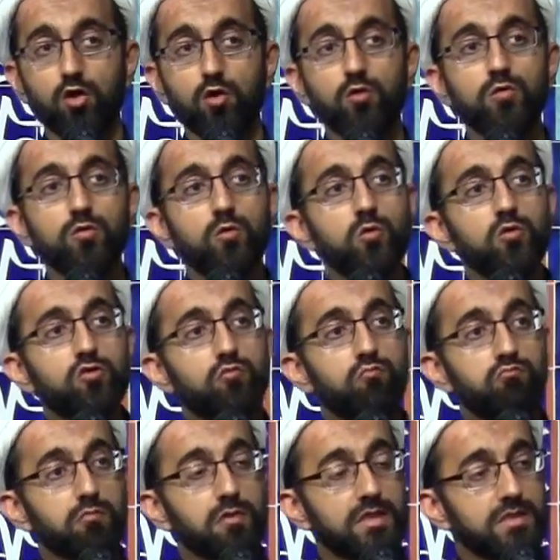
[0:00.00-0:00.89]

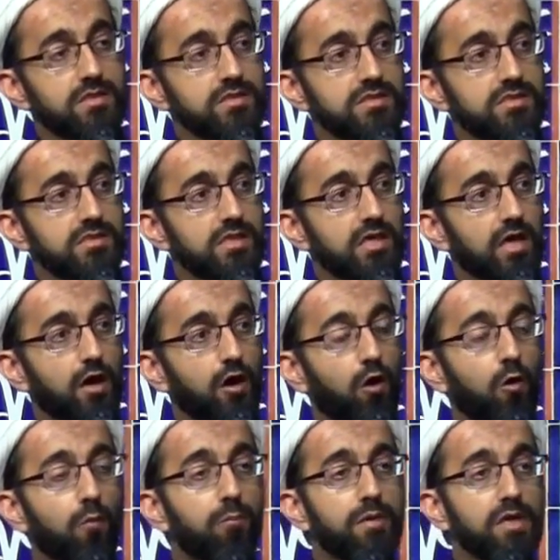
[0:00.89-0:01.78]
Qunut means
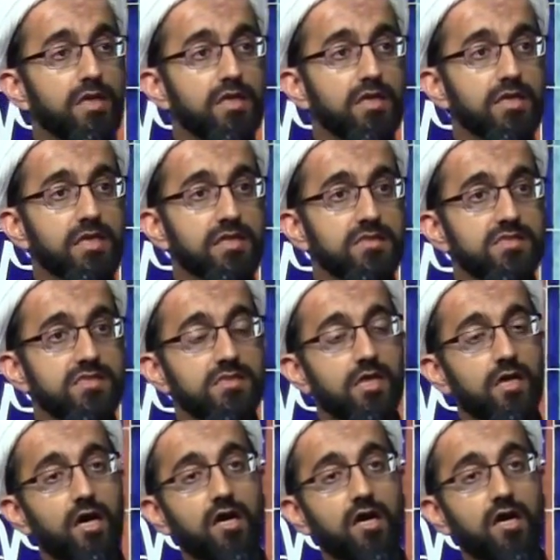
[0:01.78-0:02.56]
obedience